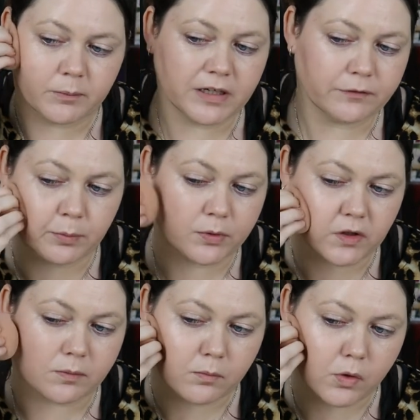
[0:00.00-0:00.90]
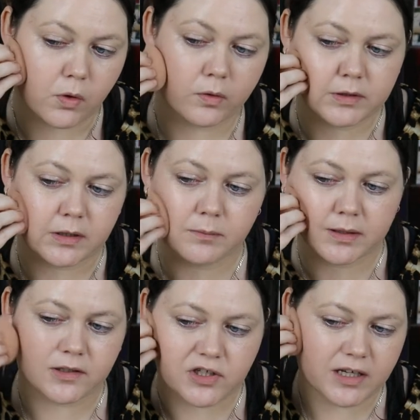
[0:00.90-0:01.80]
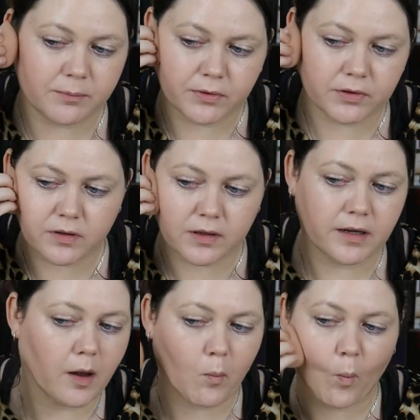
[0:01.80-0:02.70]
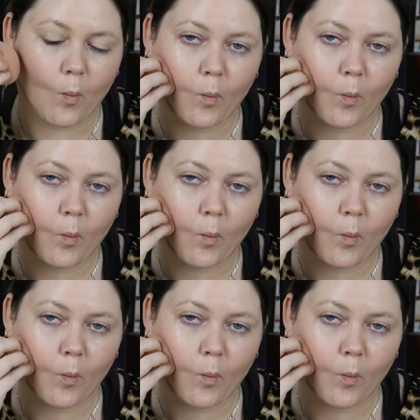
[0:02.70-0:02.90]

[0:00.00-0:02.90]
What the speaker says: Might have to put some more in my cheekbones there.